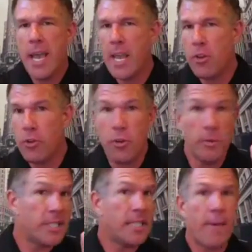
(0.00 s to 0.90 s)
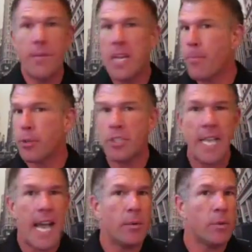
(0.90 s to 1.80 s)
and you do
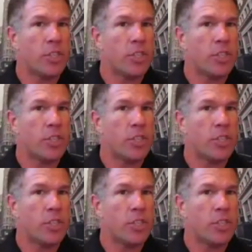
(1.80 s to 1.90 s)
70%,